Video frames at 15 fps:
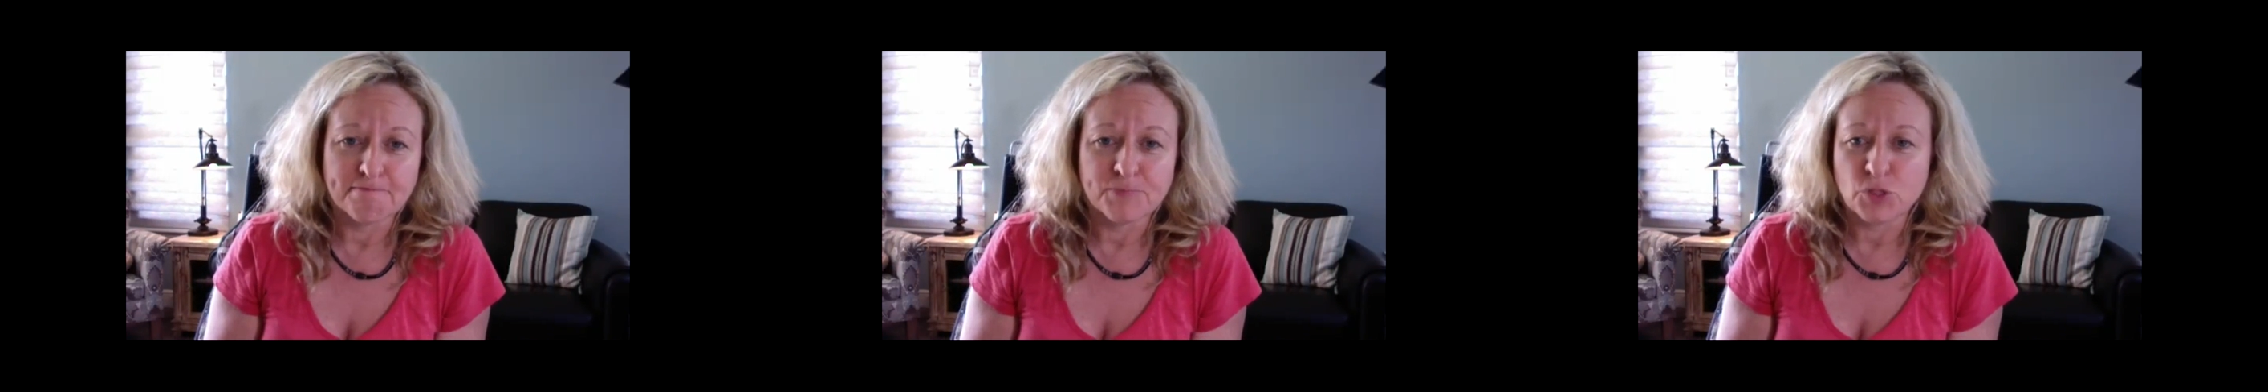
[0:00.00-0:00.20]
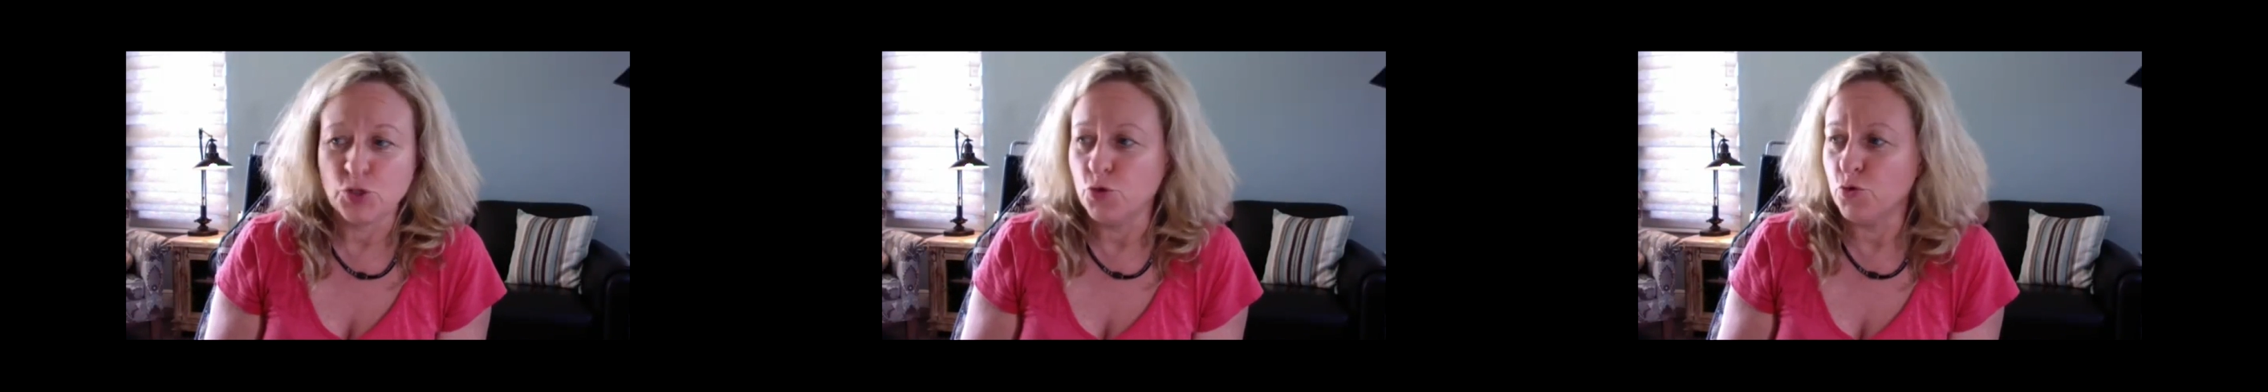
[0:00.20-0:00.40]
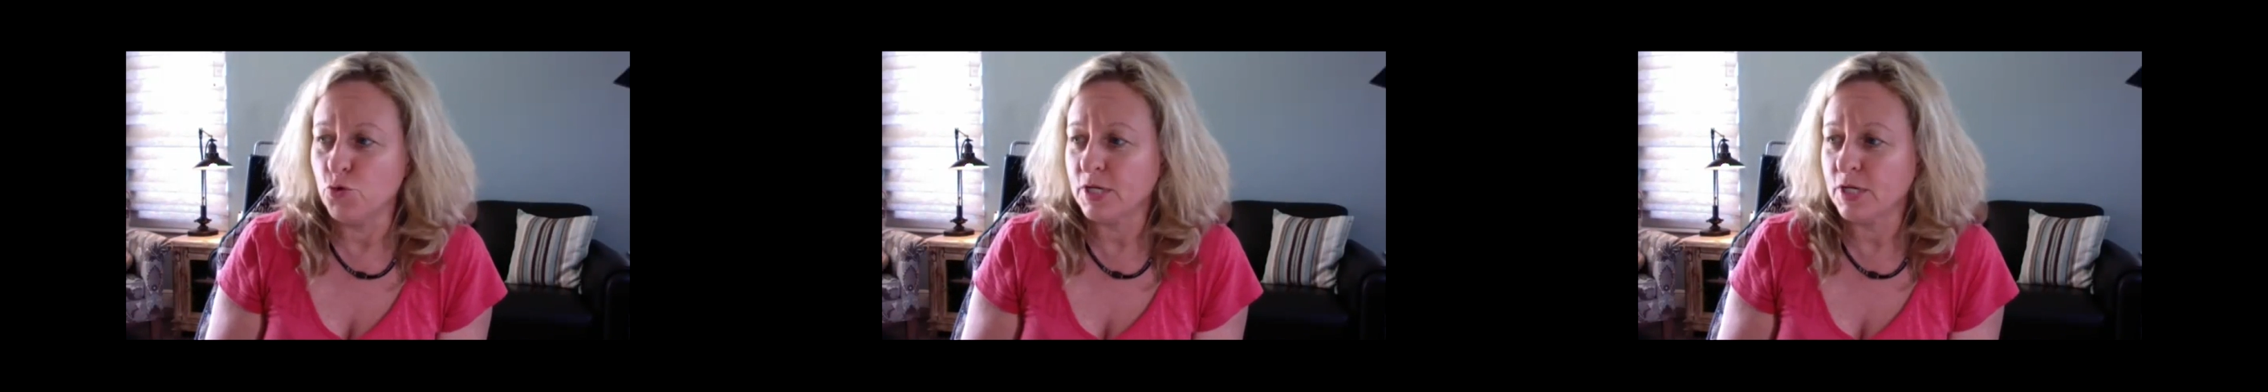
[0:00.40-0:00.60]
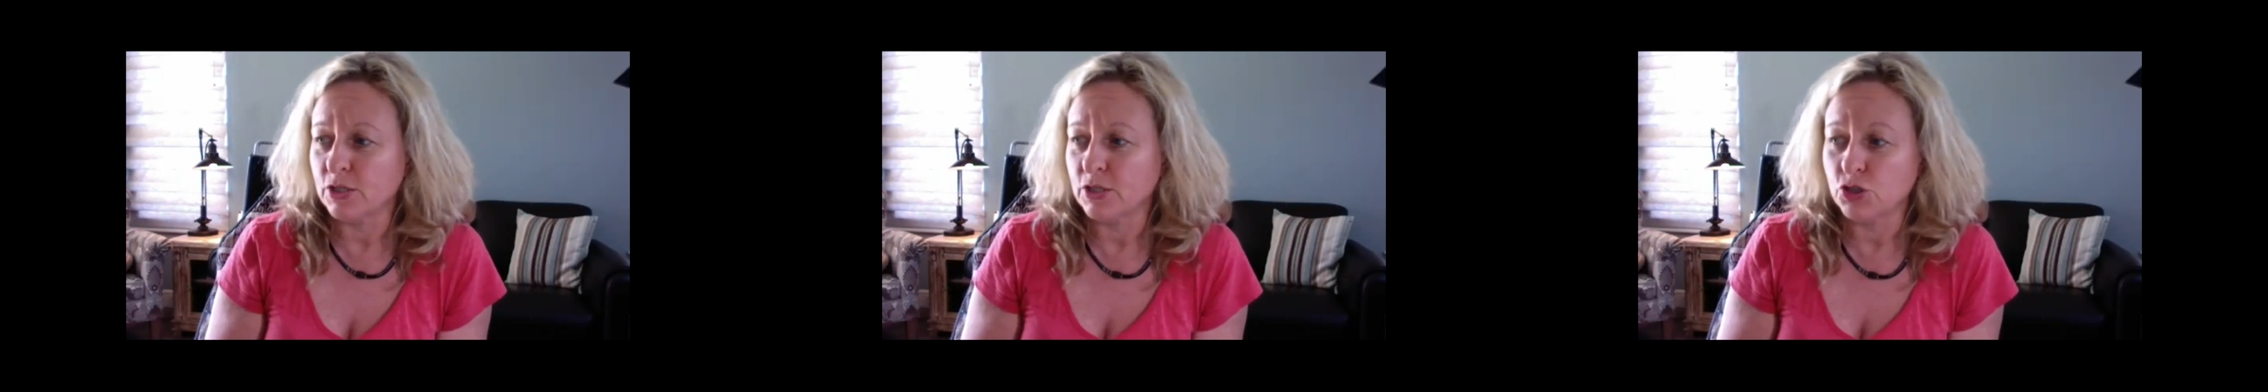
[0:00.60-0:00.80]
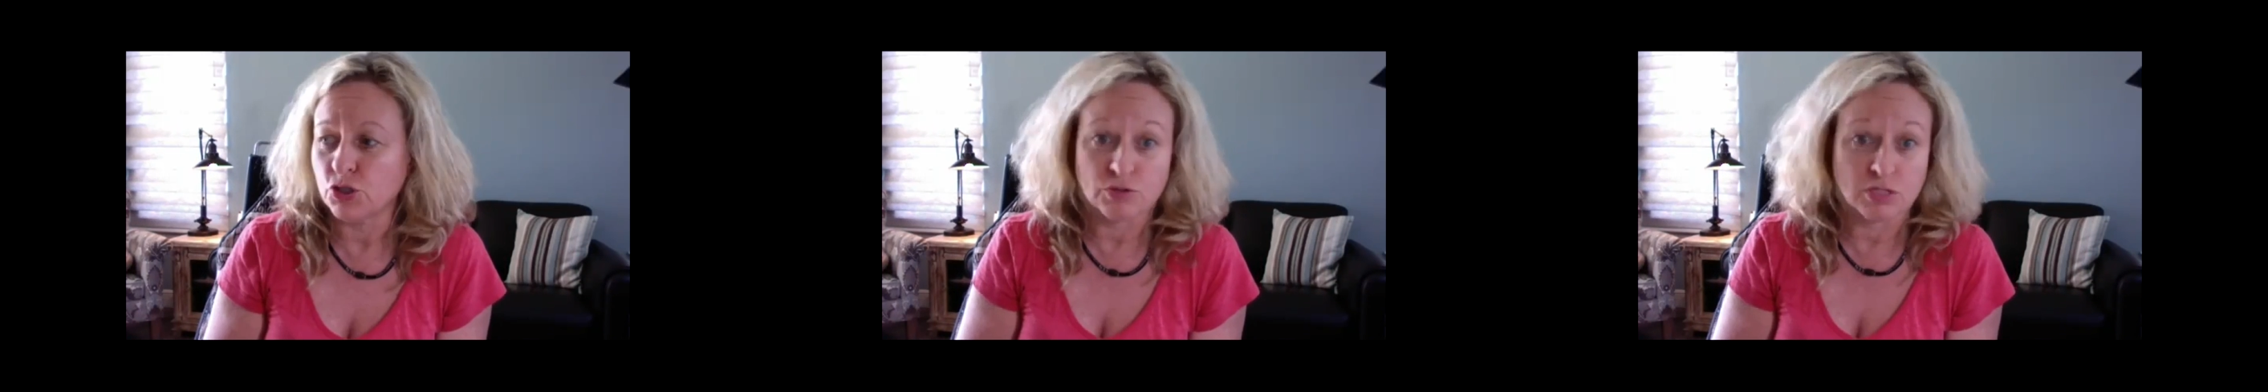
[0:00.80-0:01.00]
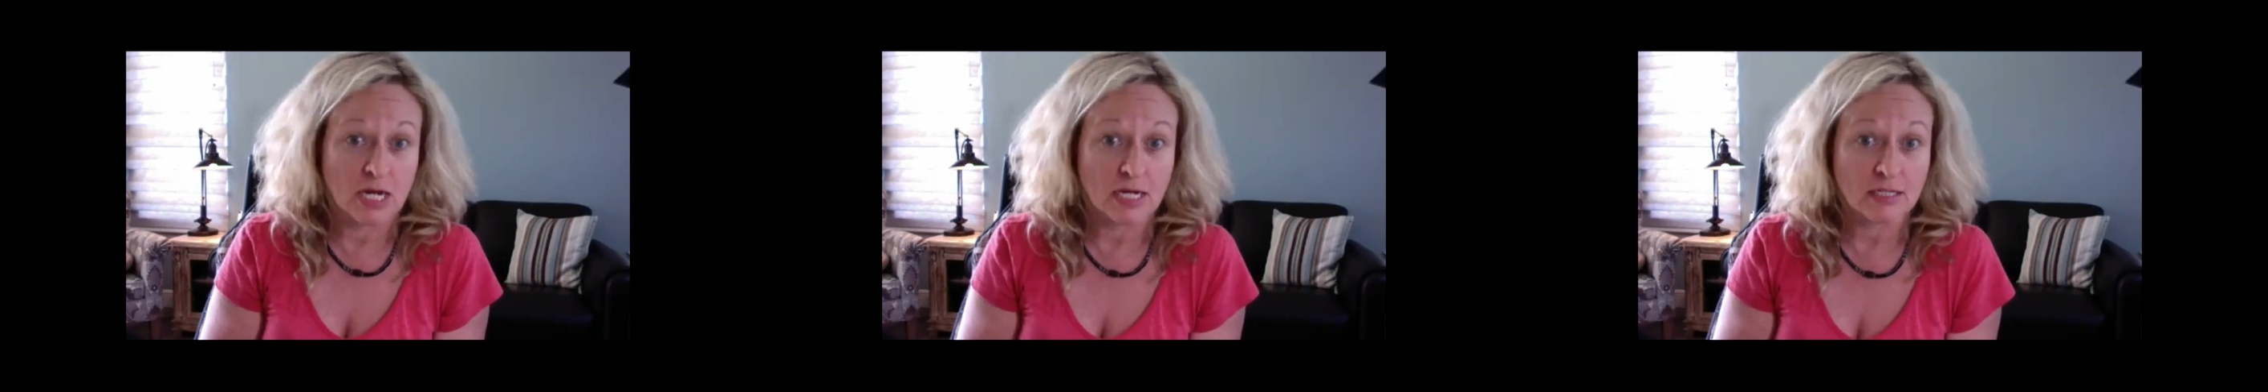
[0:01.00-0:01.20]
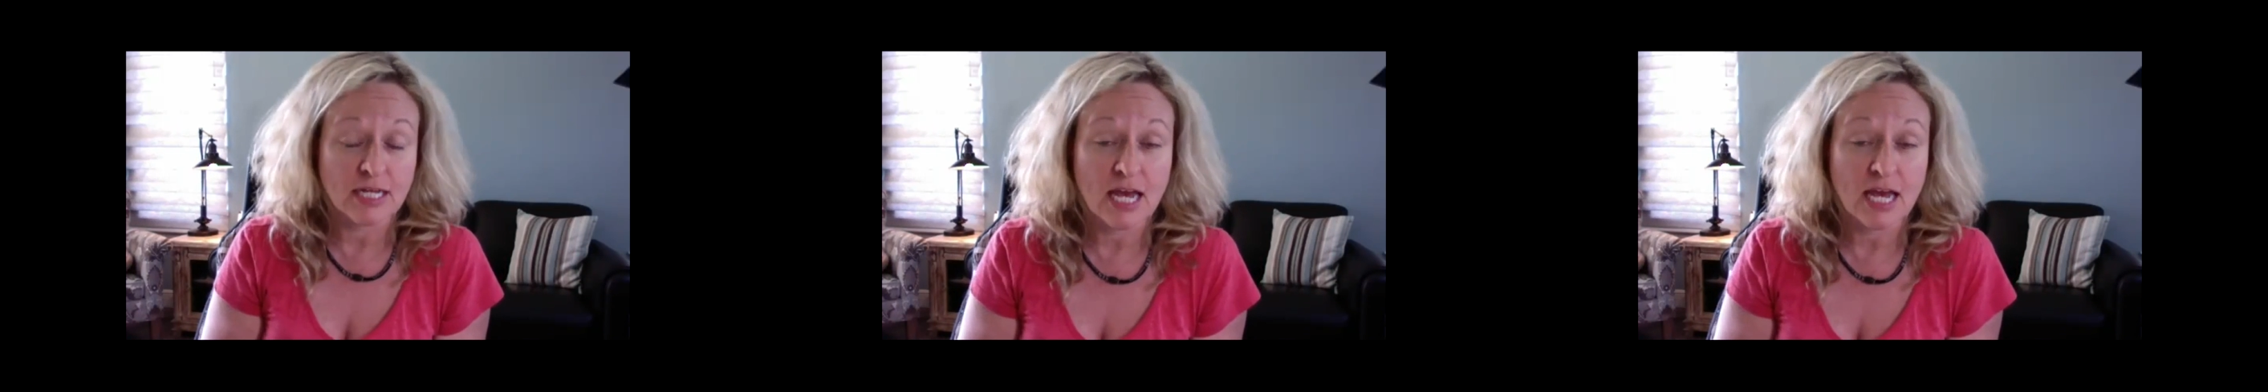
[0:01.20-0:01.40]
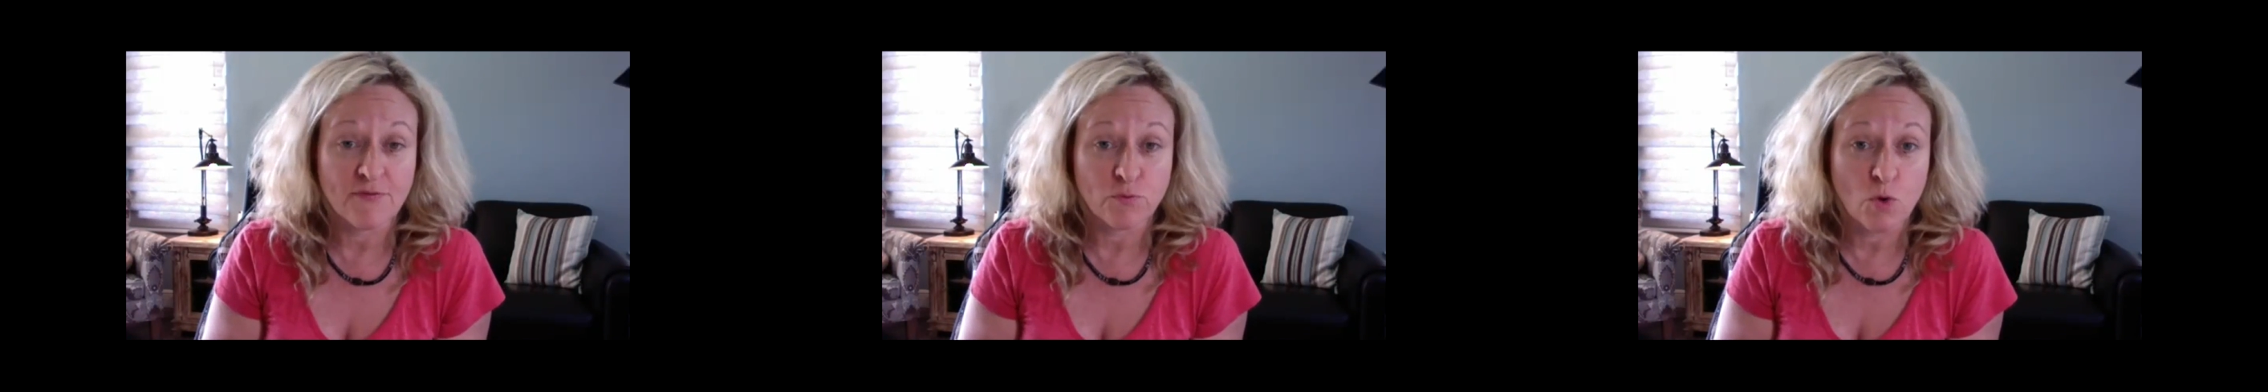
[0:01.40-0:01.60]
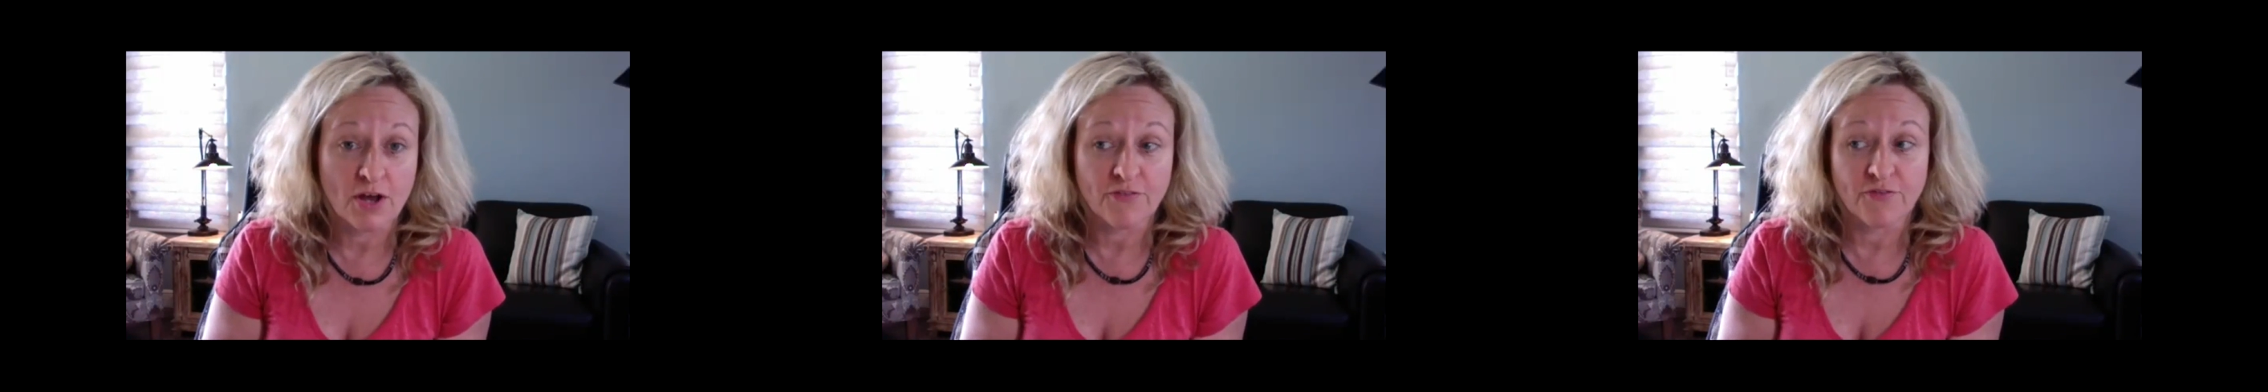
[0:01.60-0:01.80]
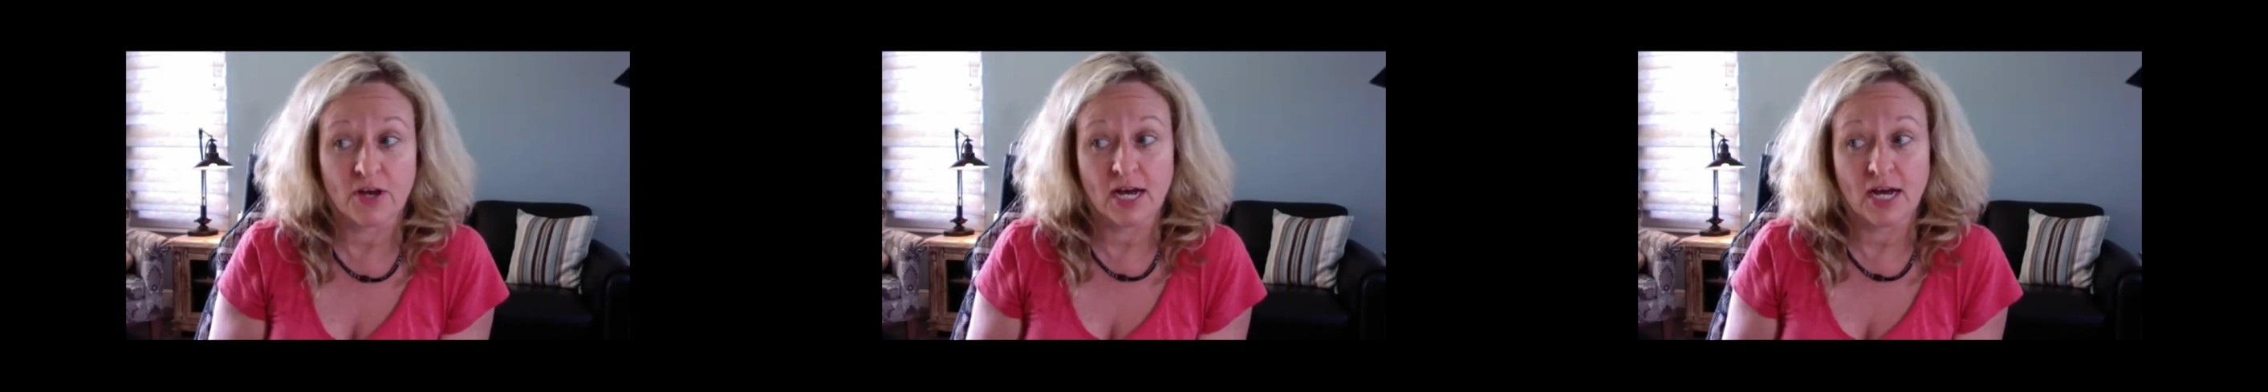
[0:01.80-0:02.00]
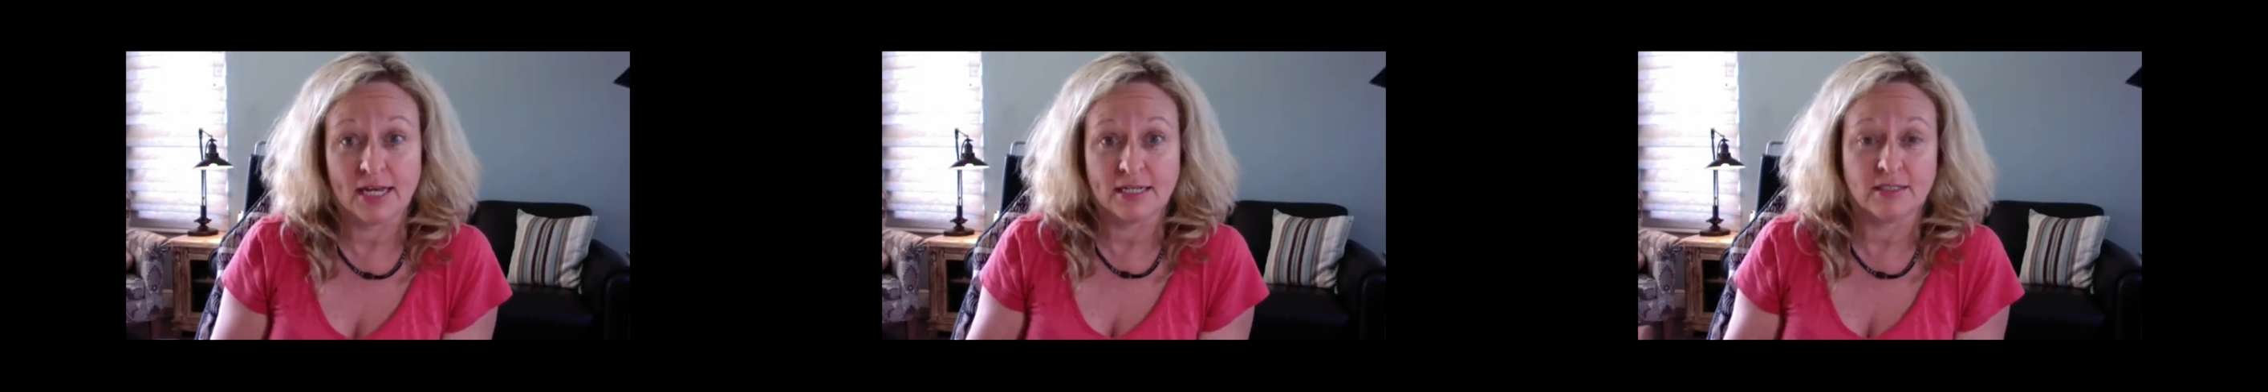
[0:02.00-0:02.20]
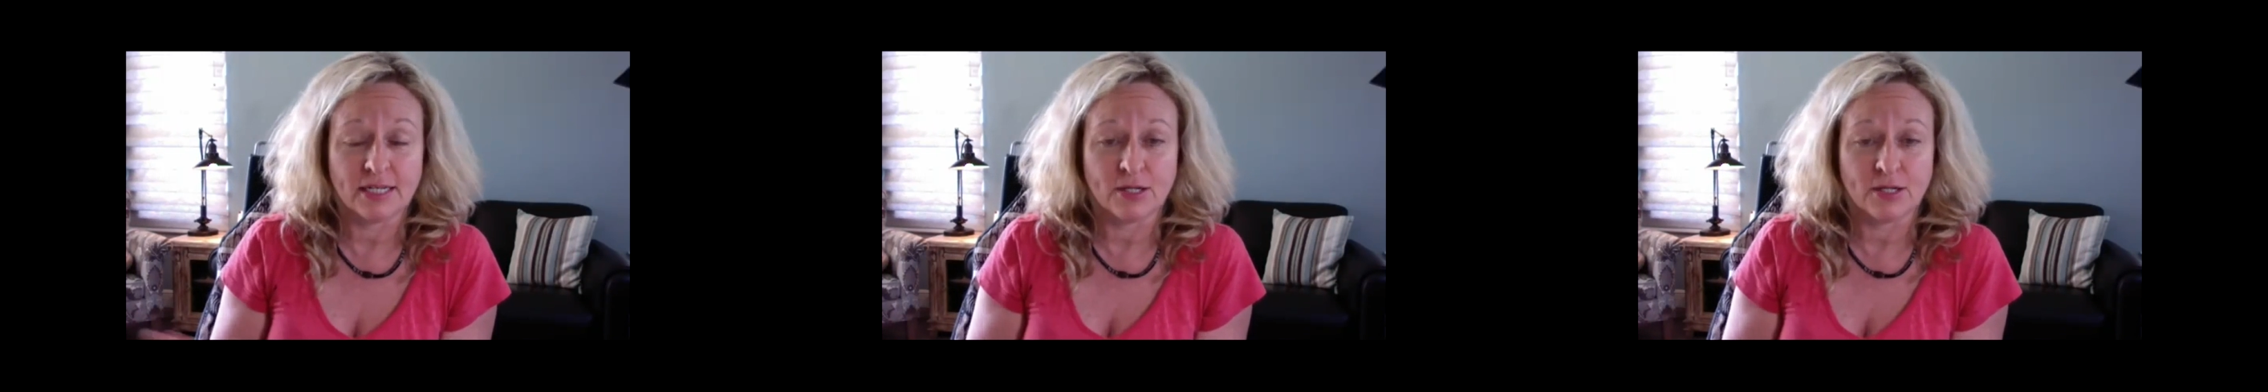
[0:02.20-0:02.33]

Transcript: You can choose not to have Wi-Fi